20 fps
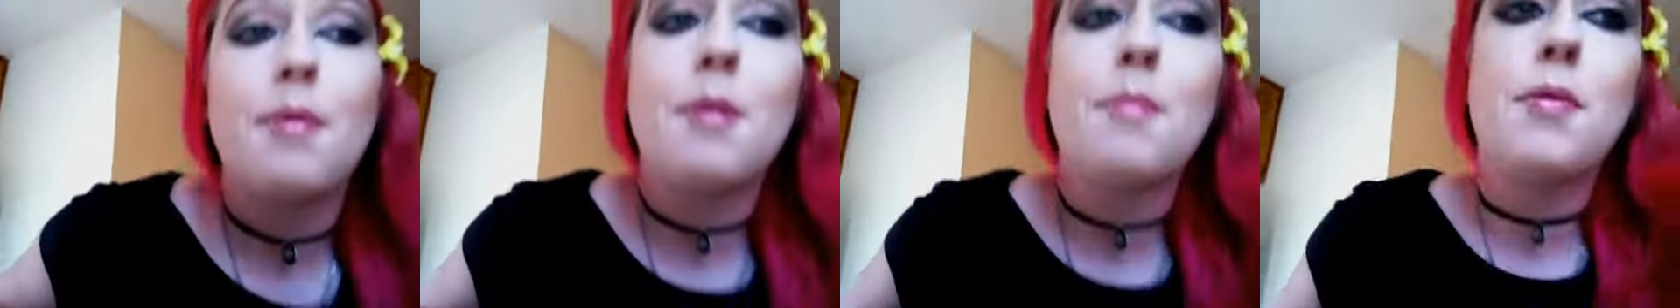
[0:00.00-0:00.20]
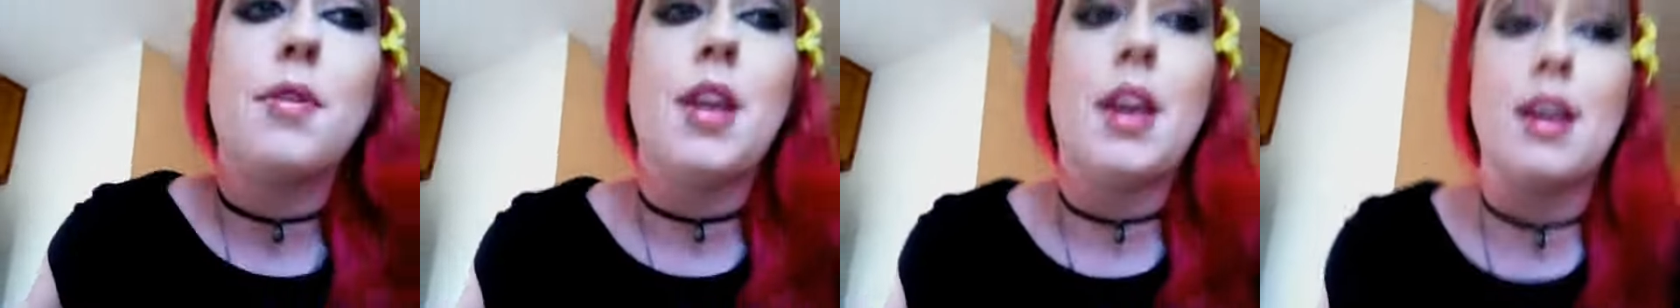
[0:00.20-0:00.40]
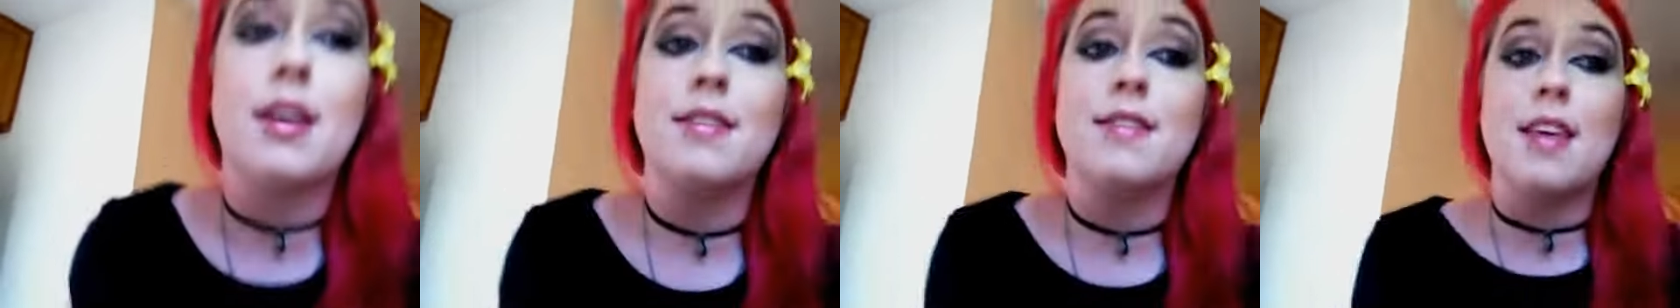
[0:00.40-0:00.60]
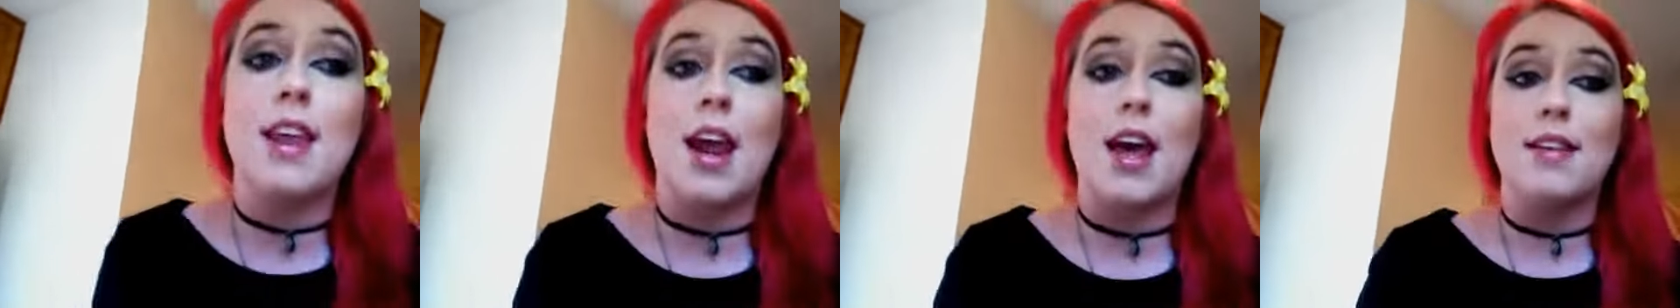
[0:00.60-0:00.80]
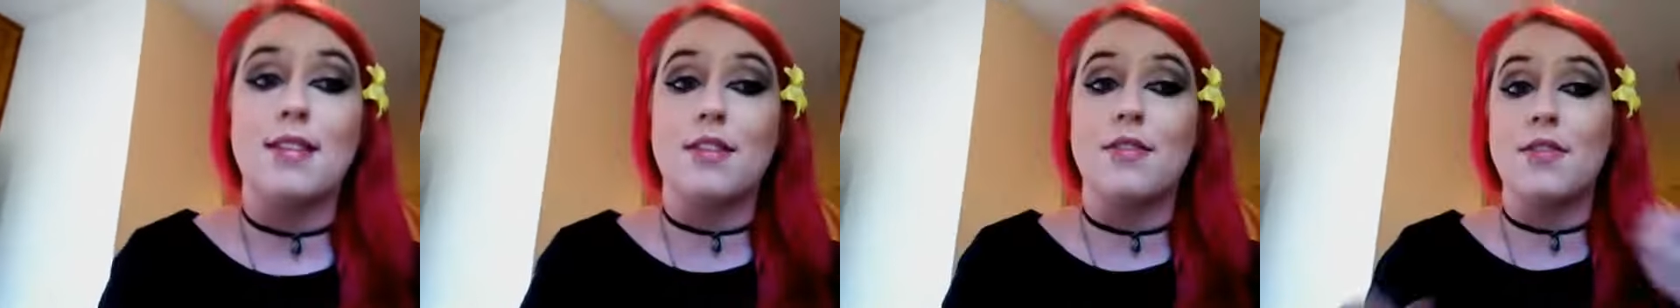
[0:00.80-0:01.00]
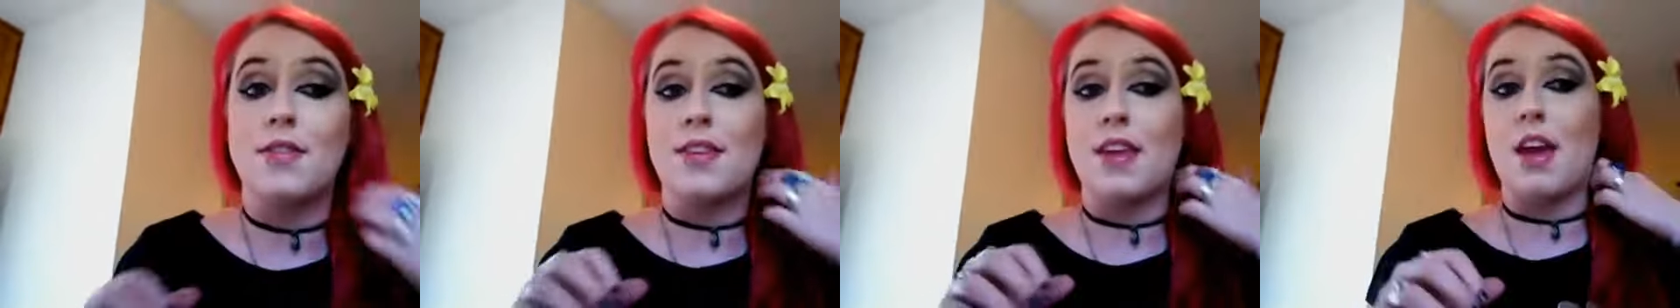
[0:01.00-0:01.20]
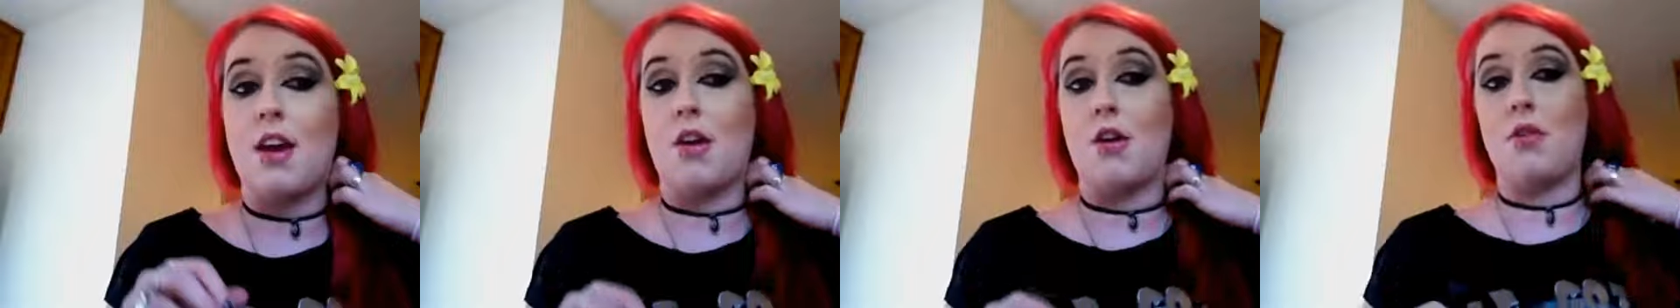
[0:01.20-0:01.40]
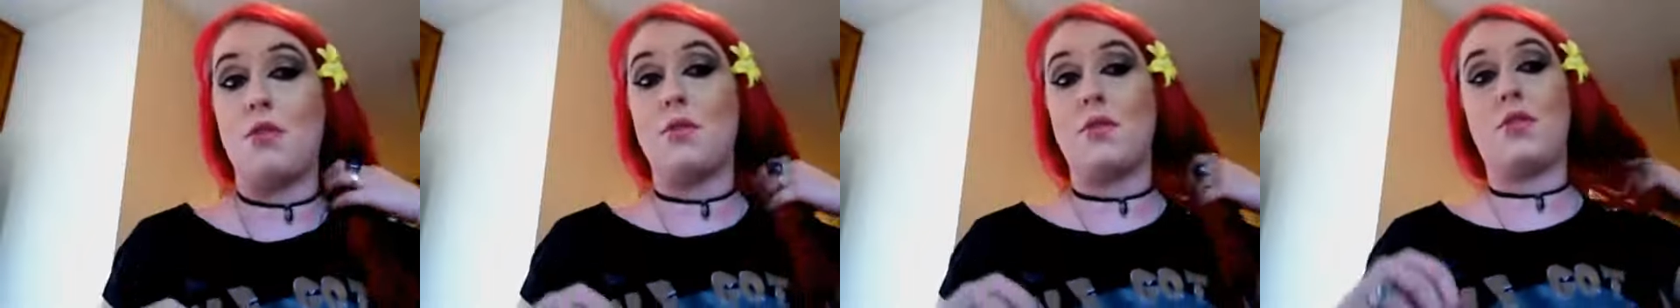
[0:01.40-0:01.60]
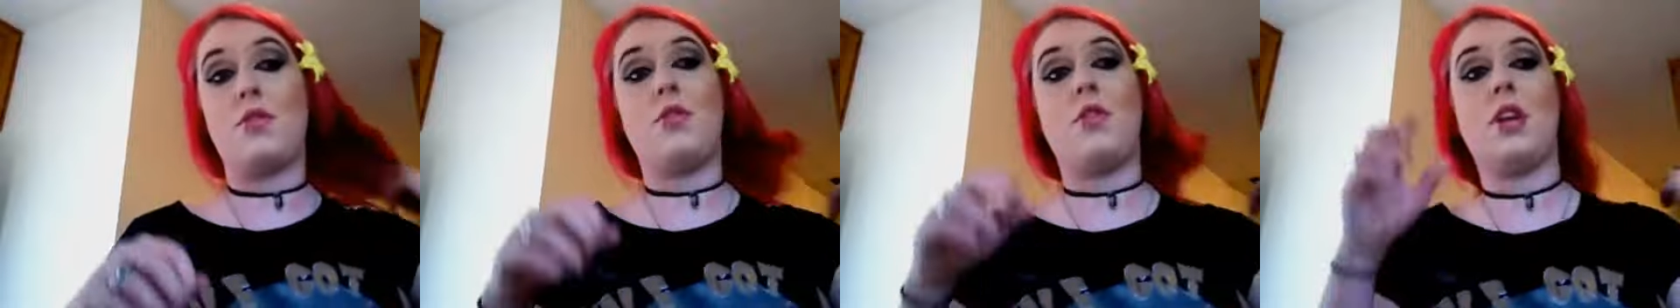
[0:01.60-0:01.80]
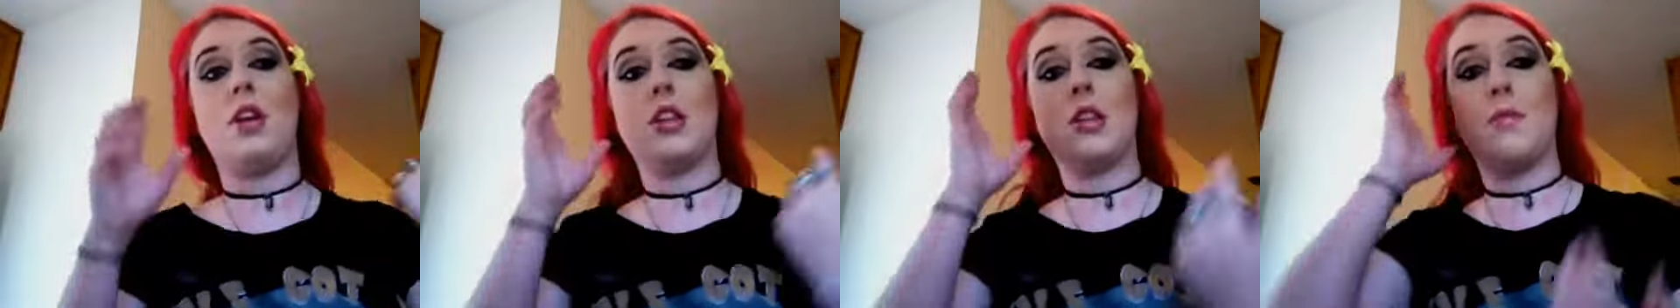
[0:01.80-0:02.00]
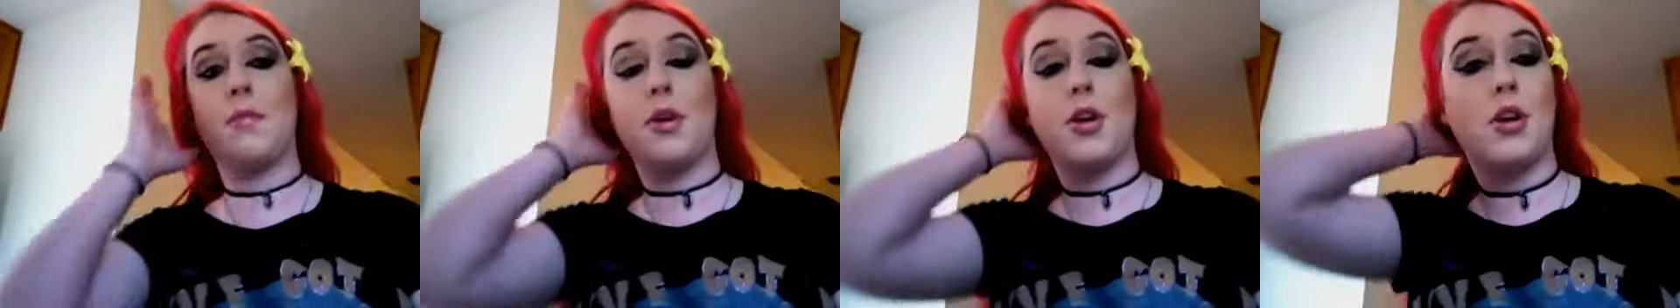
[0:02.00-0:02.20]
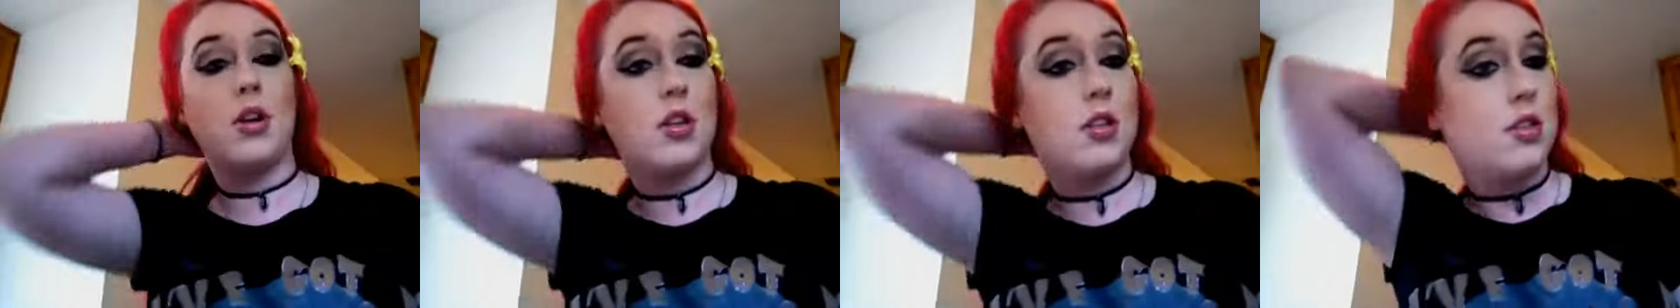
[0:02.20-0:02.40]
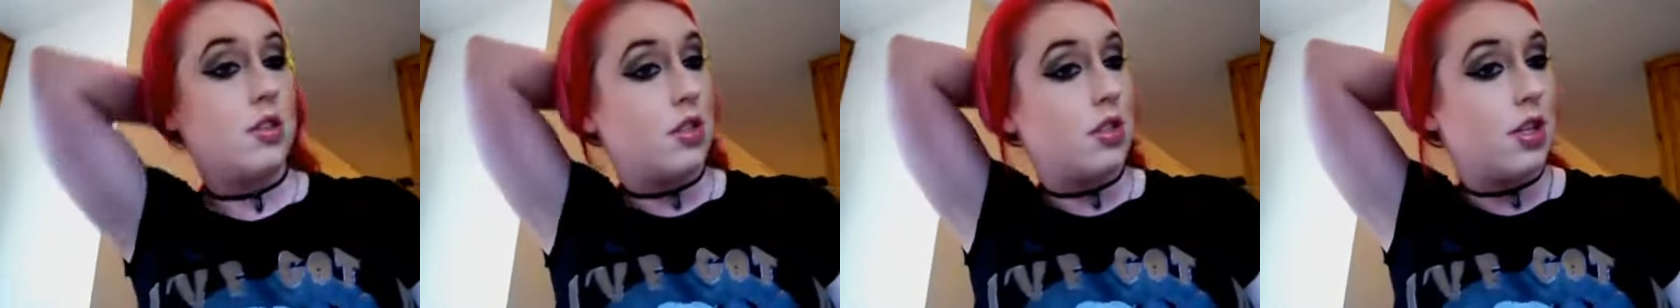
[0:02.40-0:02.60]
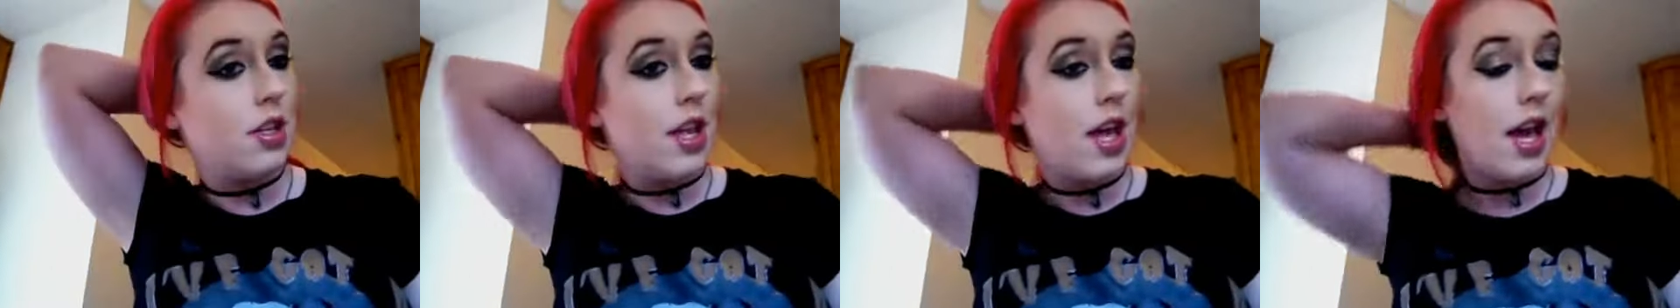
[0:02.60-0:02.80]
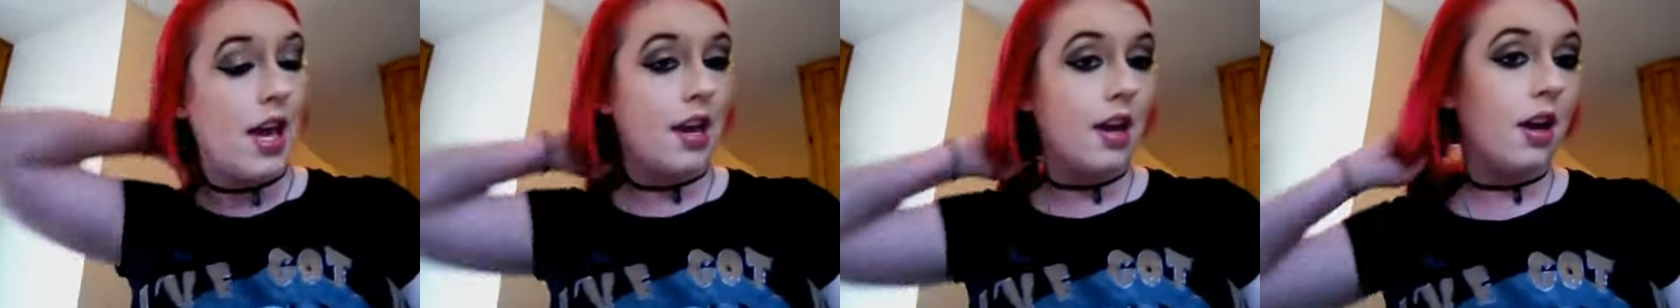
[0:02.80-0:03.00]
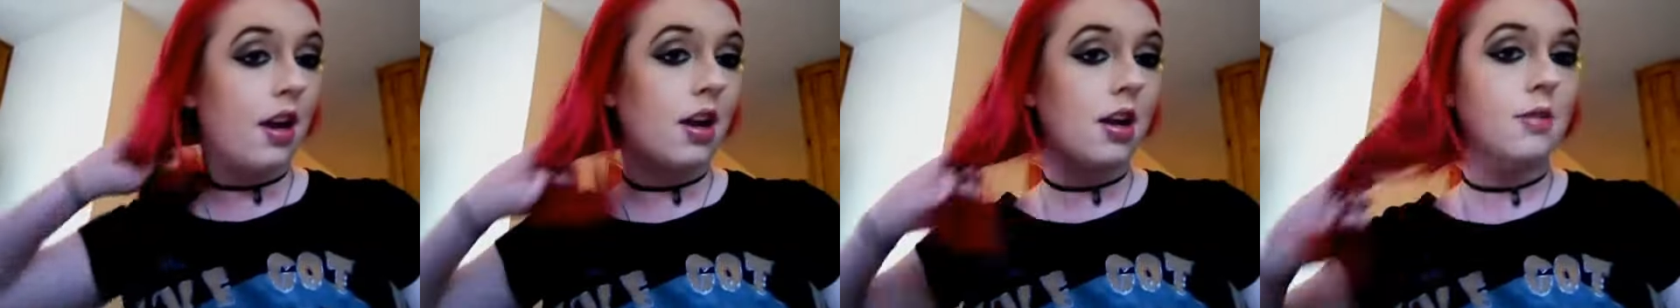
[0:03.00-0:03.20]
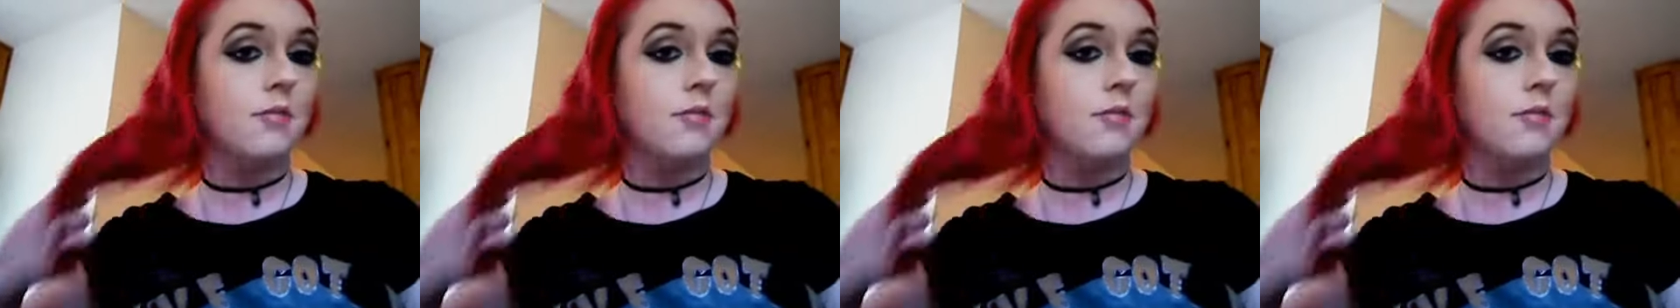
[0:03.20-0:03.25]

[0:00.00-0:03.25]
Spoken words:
of people, like I said, ask if it's arrows shooting at the birds or like